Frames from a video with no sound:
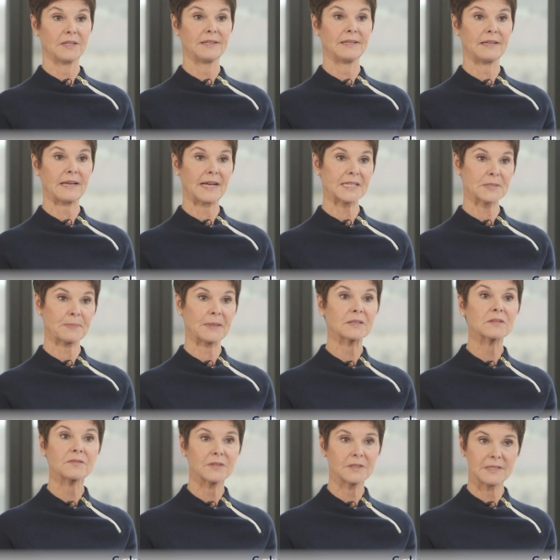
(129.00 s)
the
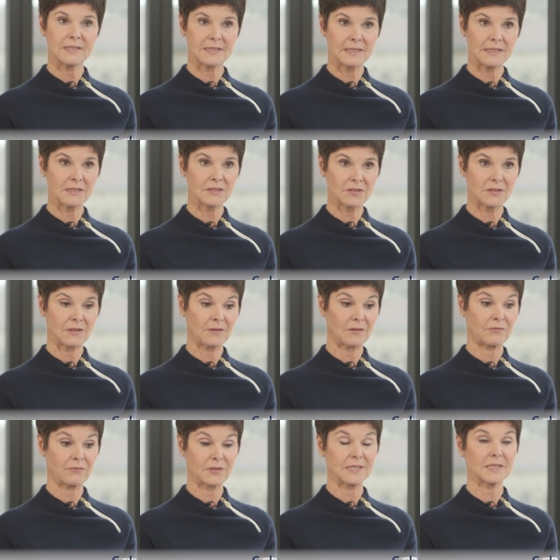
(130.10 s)
aspect of the disease
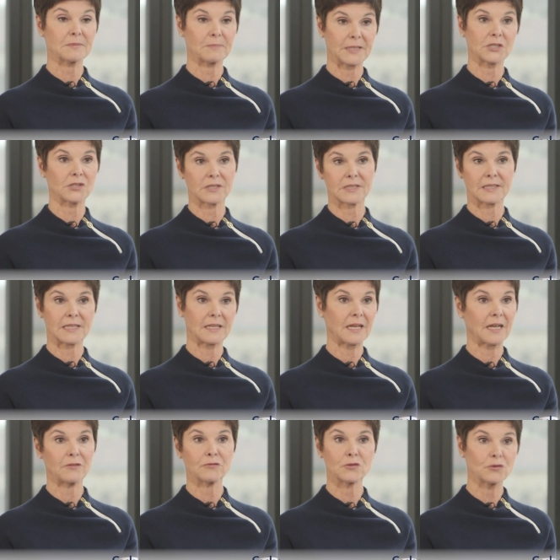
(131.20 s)
for these patients that
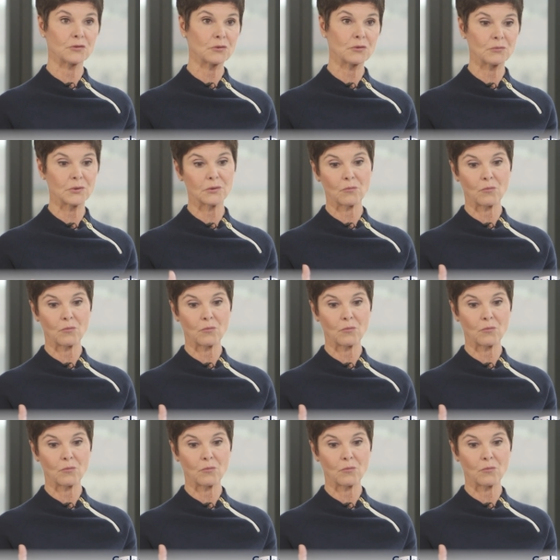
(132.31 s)
have to do with